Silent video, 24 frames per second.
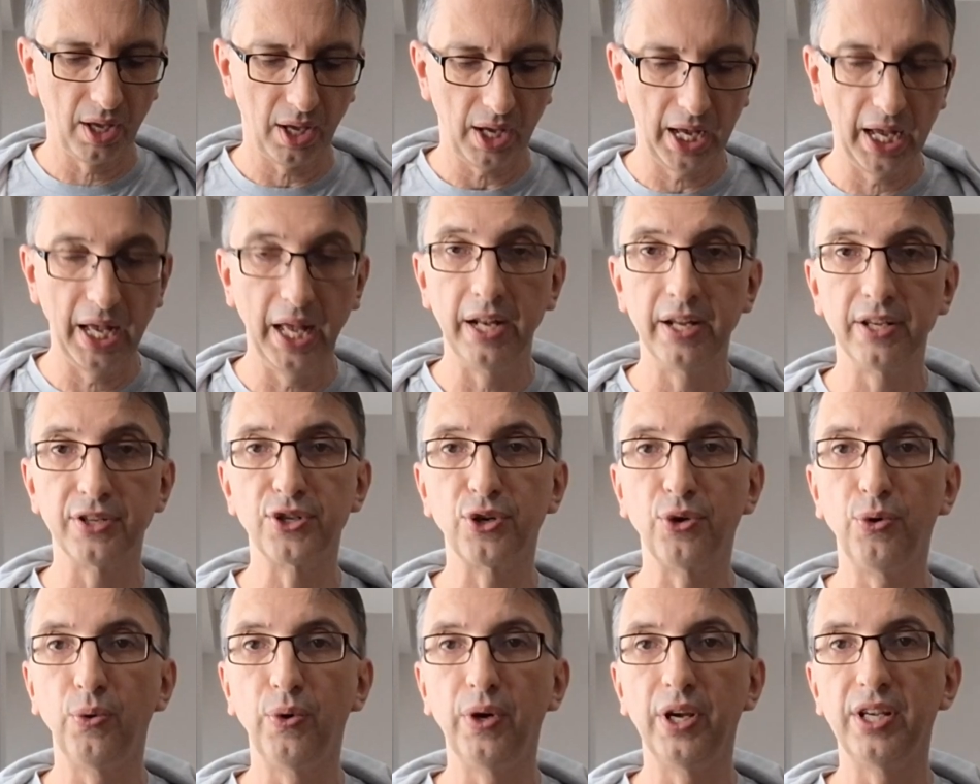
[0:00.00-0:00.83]
And as
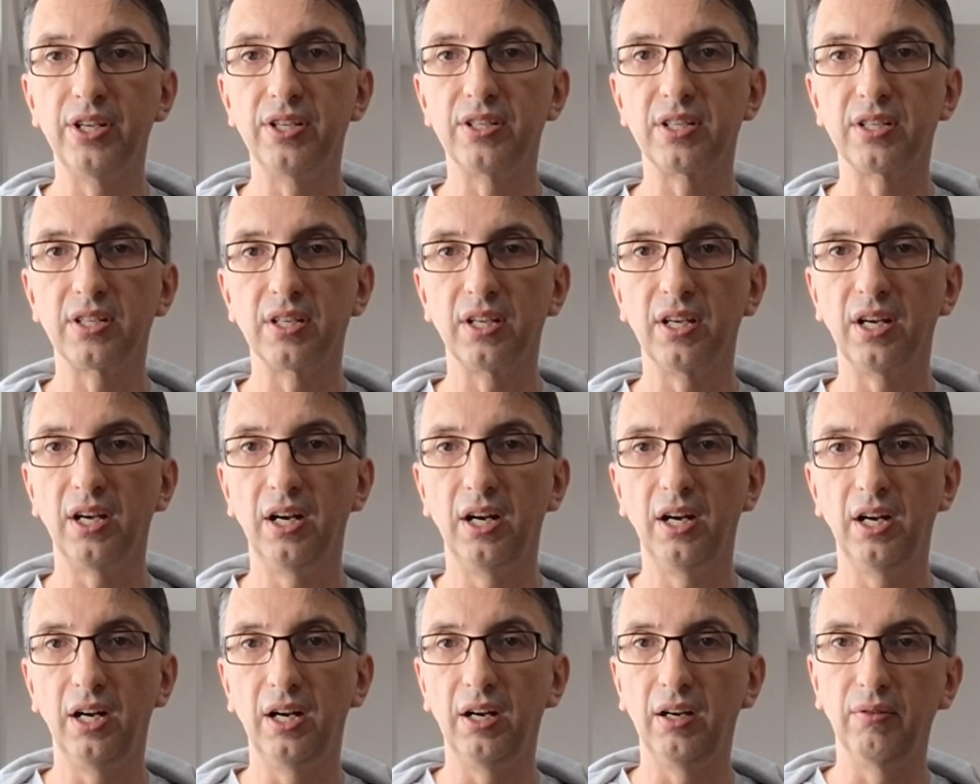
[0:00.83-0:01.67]
always,
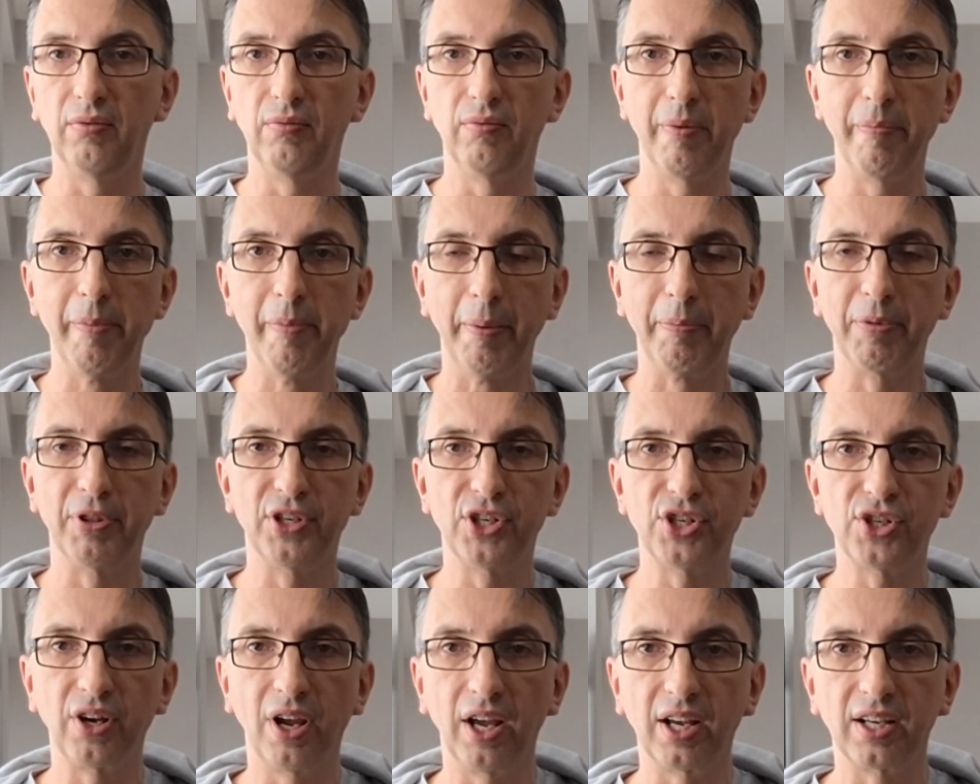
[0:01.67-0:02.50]
remember to
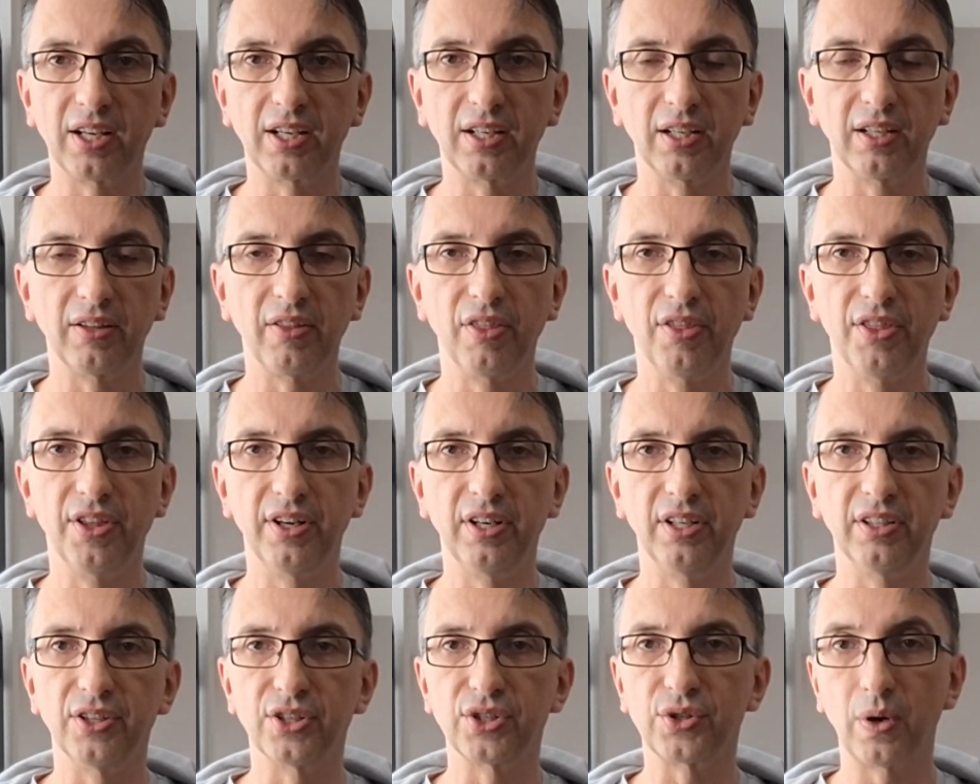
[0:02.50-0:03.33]
check
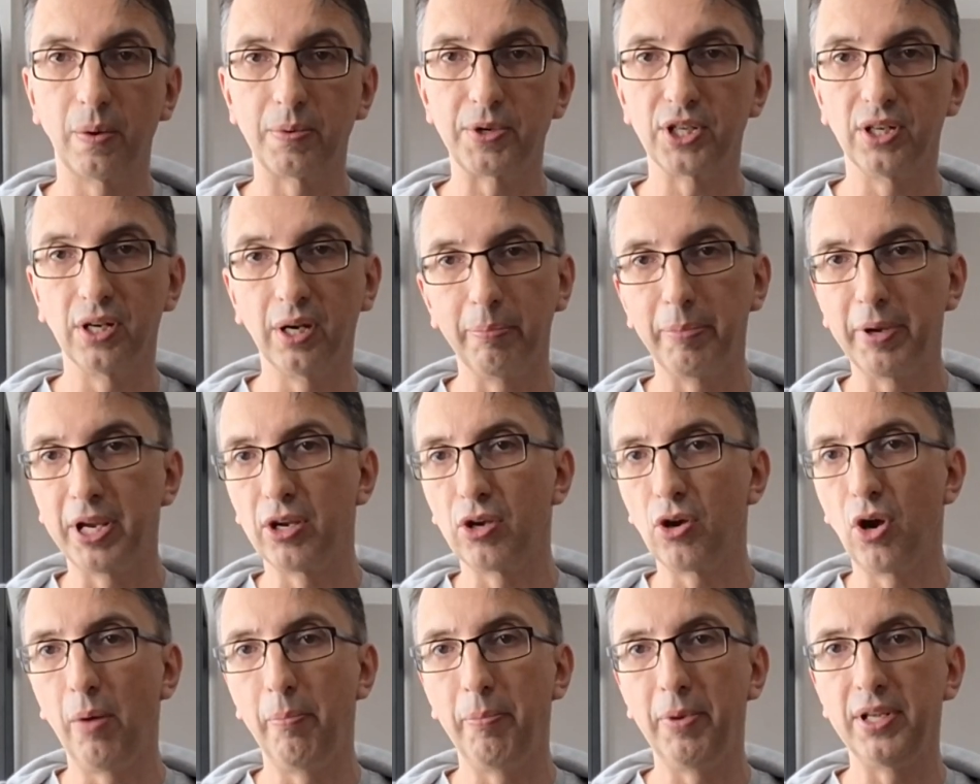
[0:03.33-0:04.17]
the description and pinned
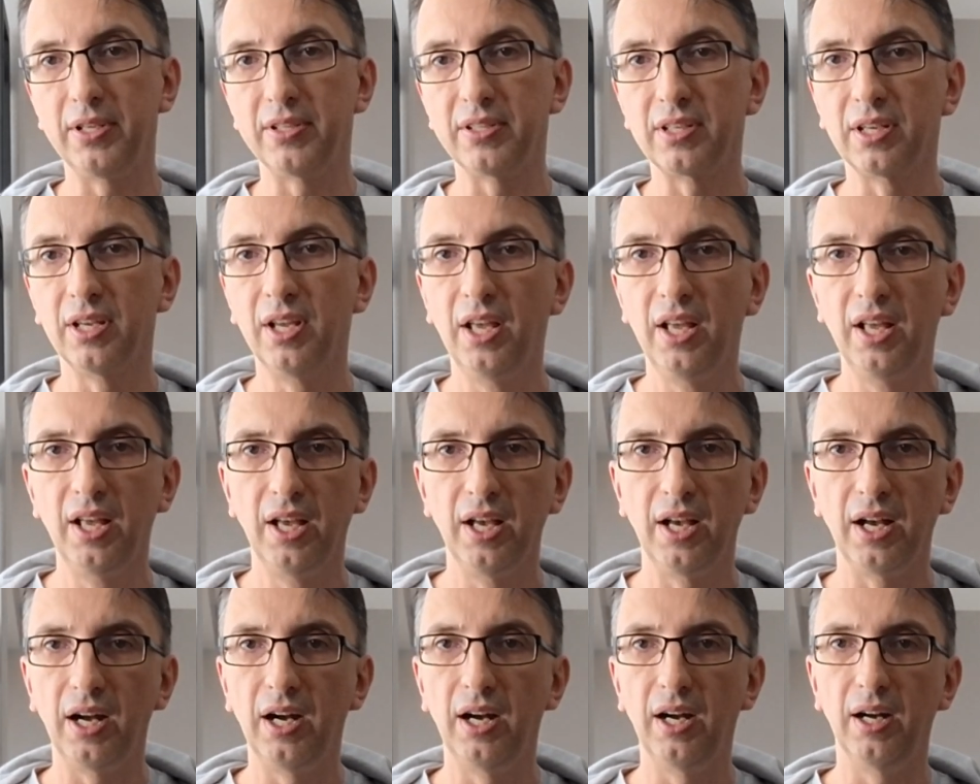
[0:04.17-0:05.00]
comment.
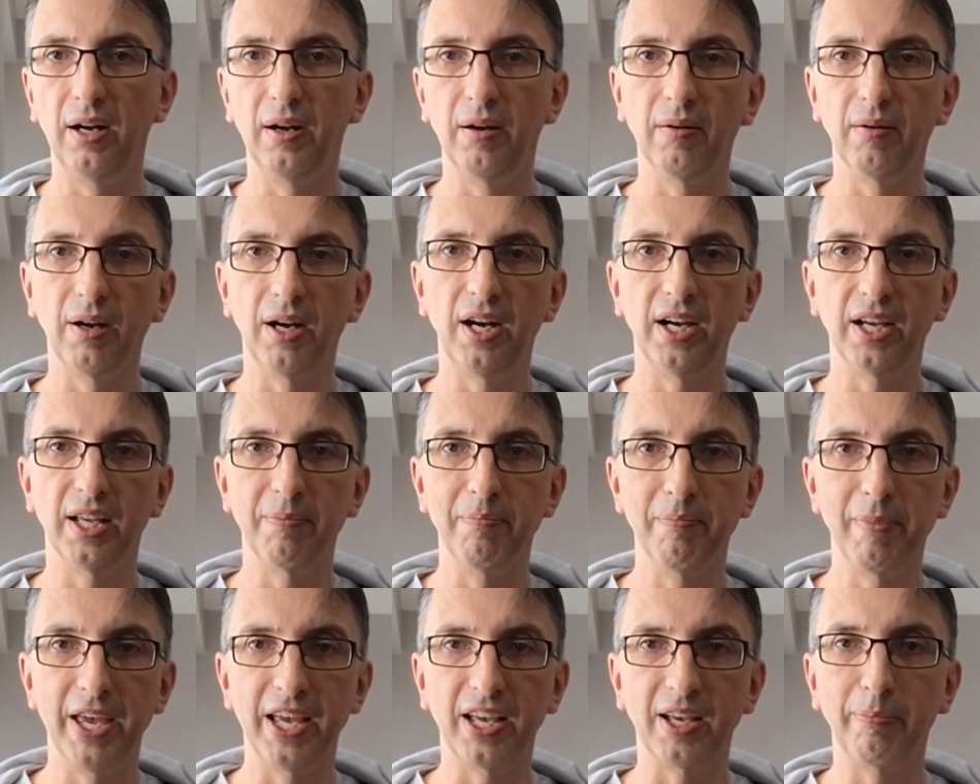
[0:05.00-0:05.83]
I
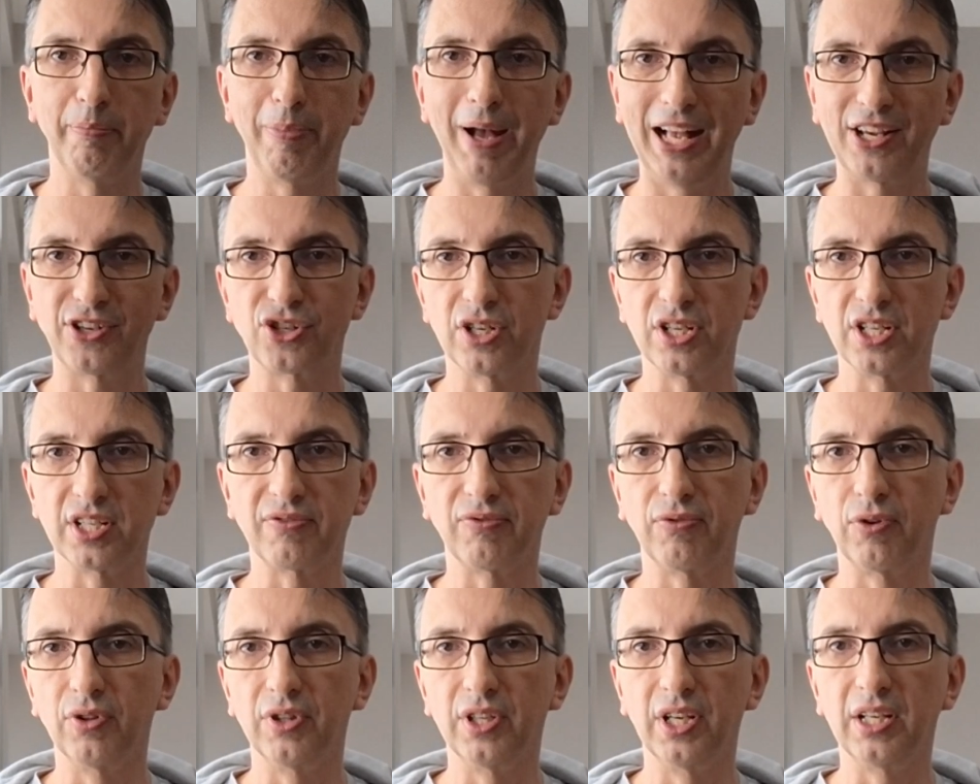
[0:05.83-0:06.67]
make patches
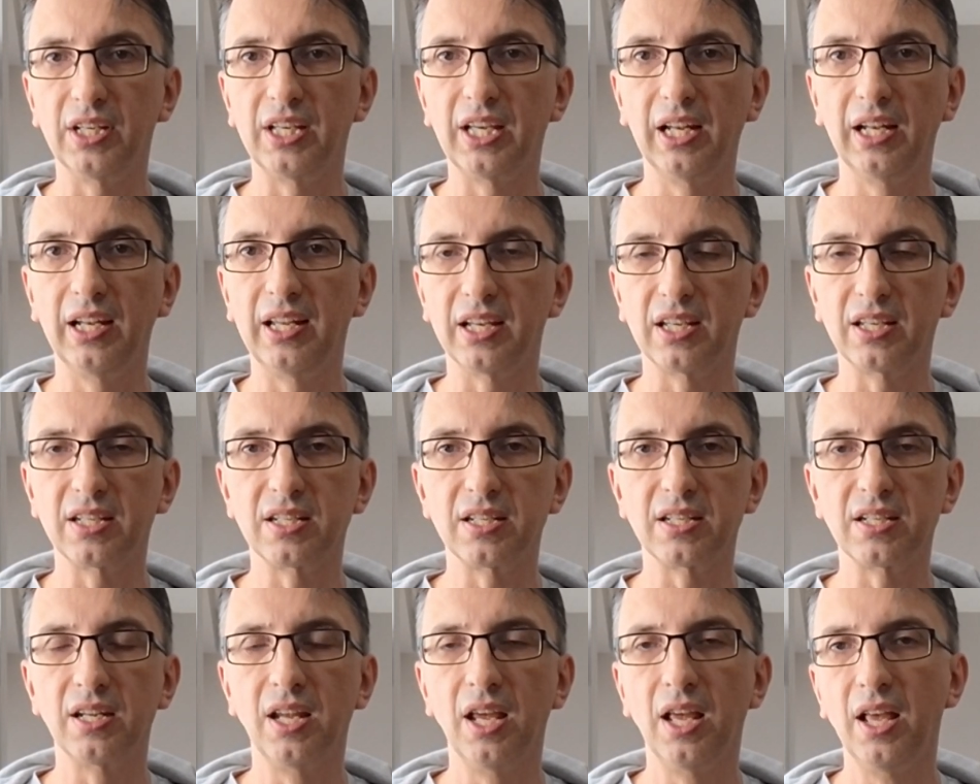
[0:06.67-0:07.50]
for the
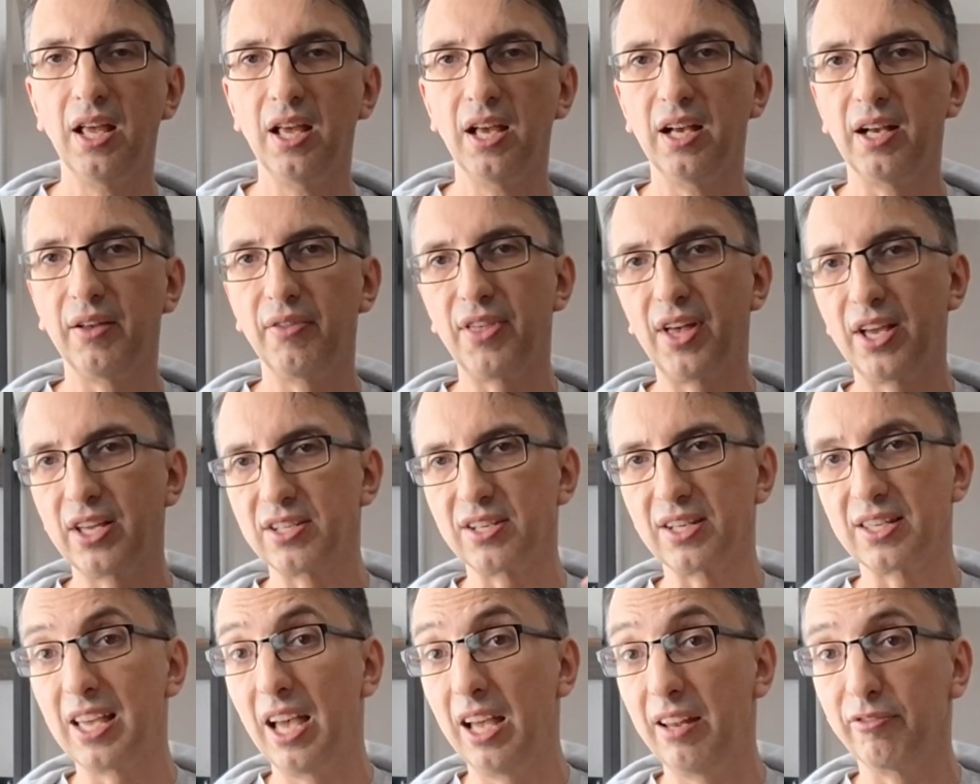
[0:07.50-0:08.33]
Helix.
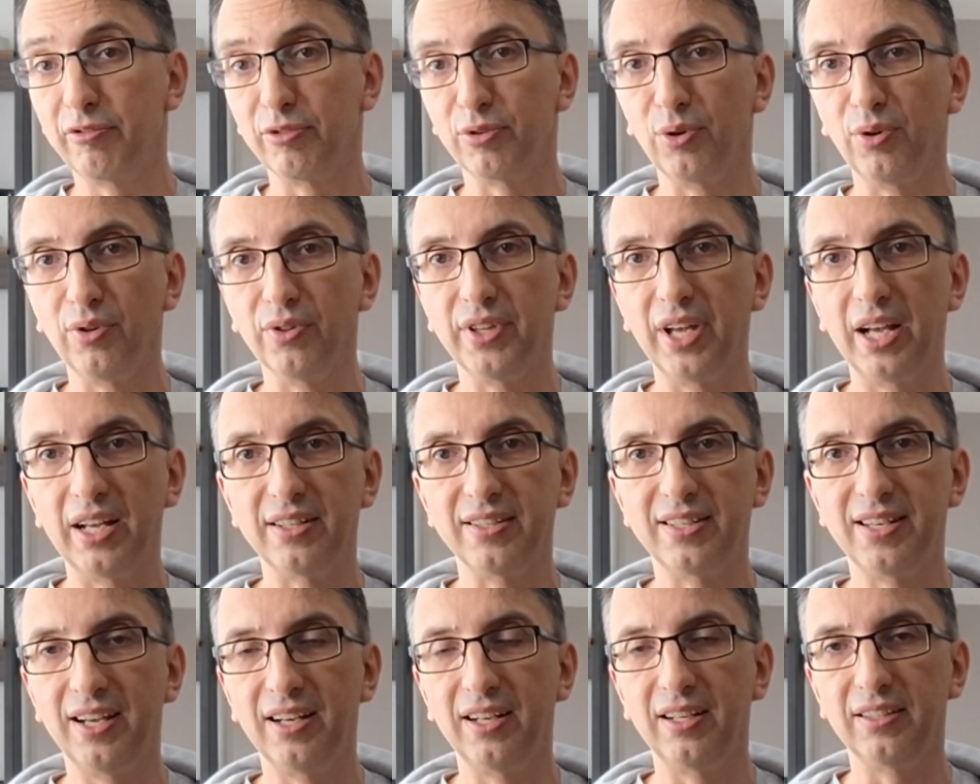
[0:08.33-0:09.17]
Thanks again for all
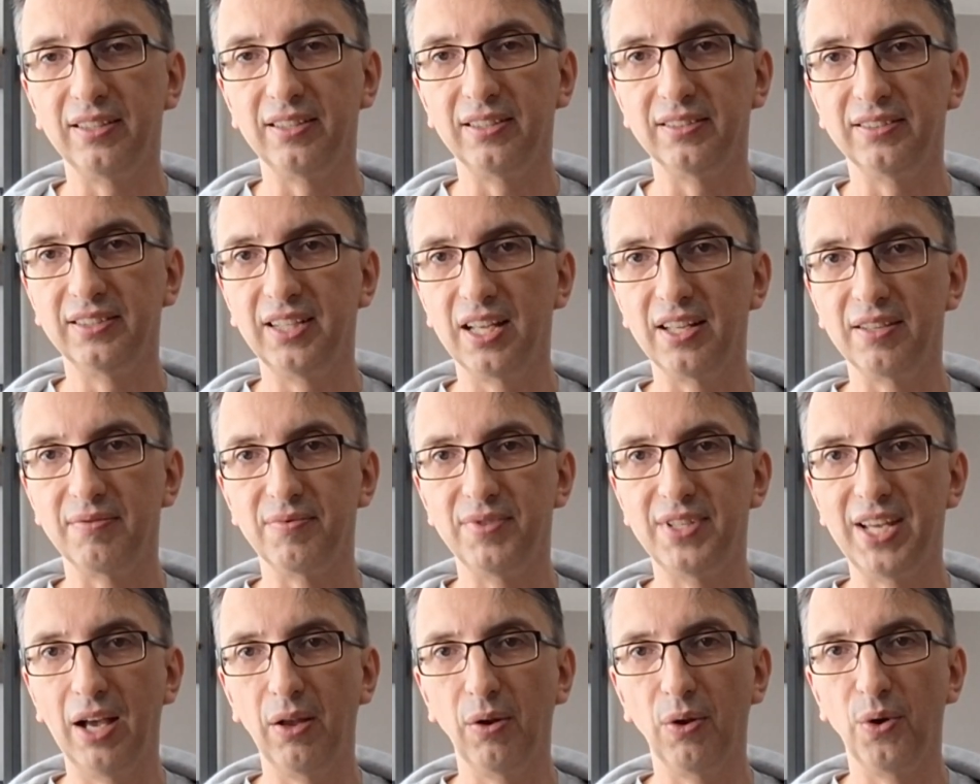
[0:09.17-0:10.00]
that
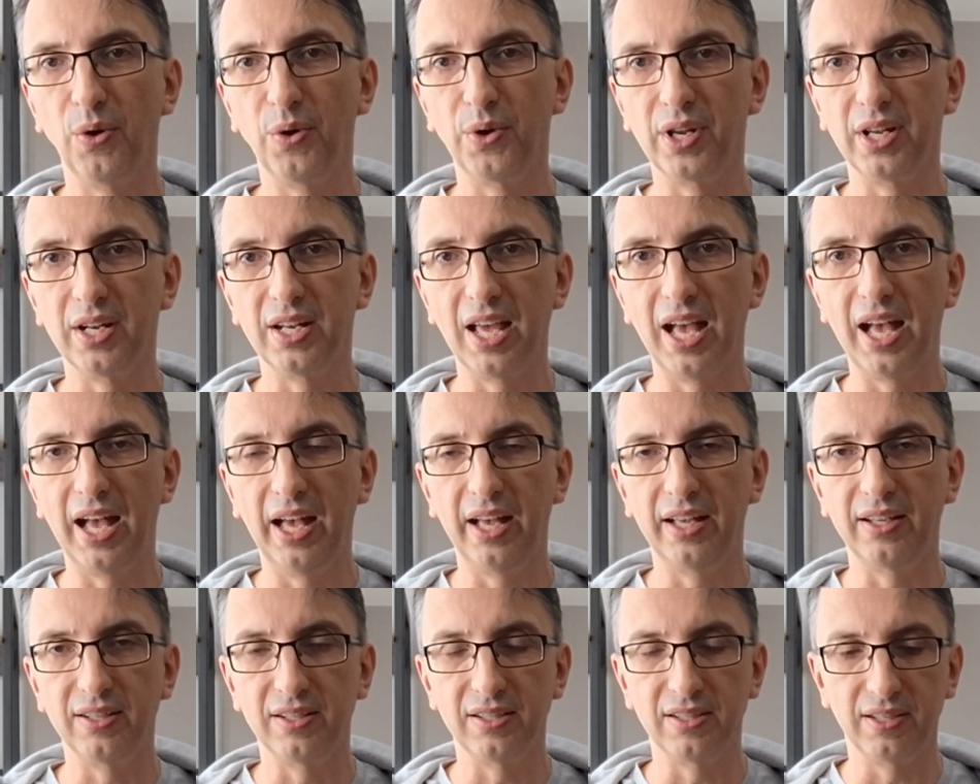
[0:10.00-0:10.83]
downloaded
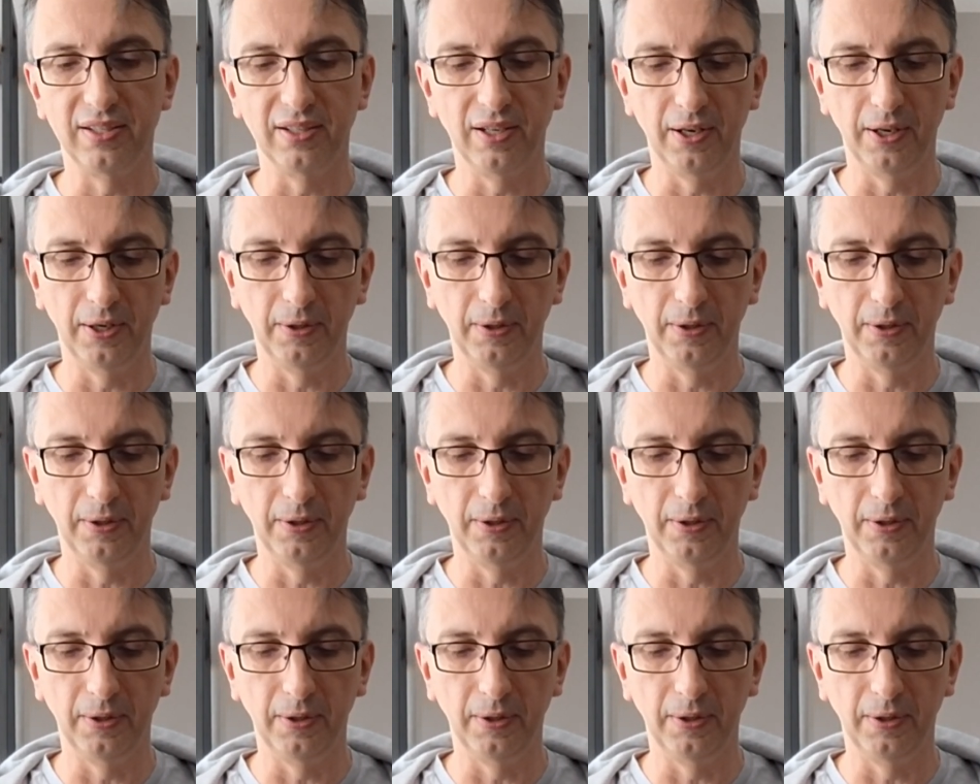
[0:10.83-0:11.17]
and